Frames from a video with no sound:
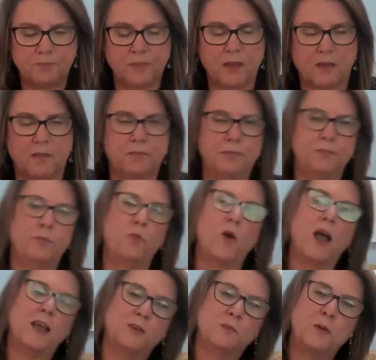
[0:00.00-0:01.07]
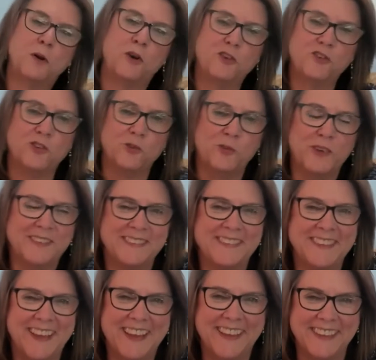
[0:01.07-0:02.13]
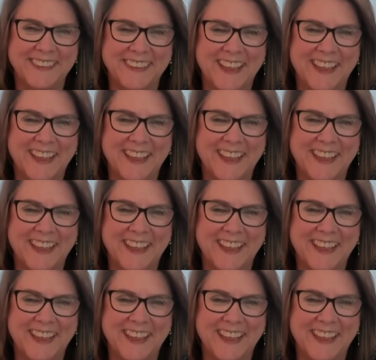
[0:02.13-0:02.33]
A wise person once said